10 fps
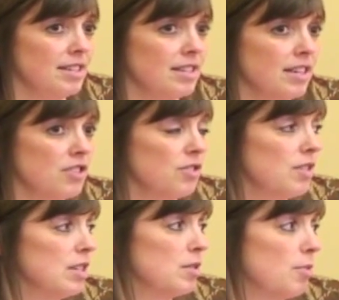schedule
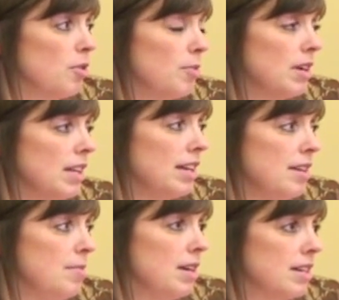things
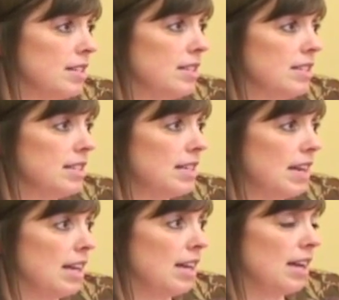appropriately, because in this
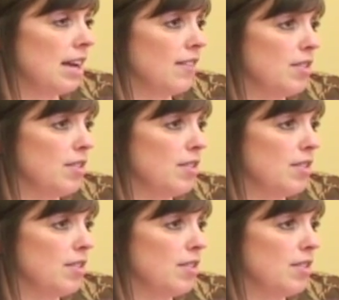setting,